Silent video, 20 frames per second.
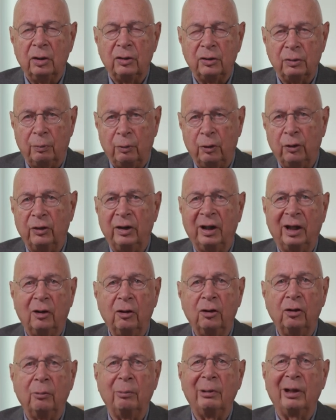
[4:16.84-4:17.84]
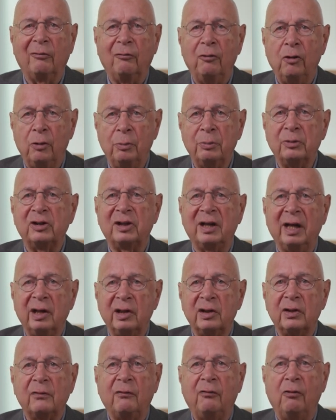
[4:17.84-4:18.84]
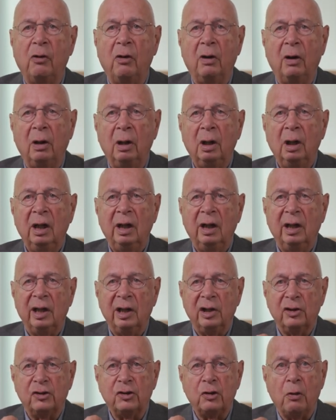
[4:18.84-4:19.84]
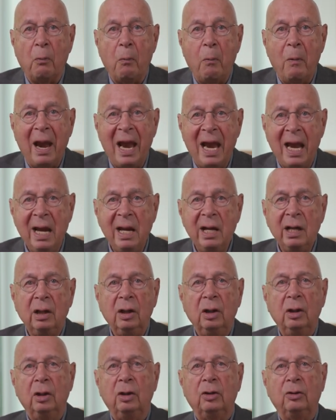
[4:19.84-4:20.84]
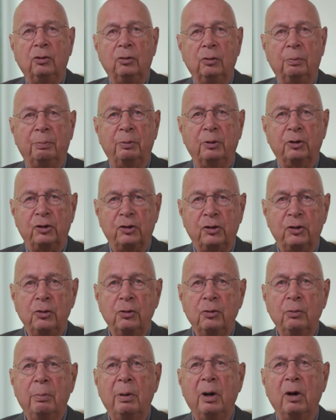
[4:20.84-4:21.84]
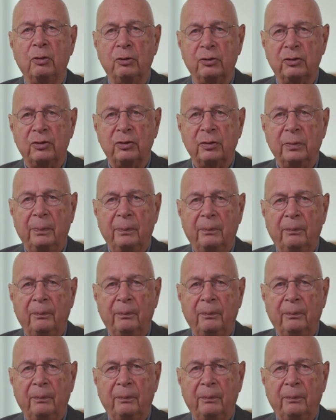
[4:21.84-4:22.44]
the World Economic Forum stands for, is a way to pursue both.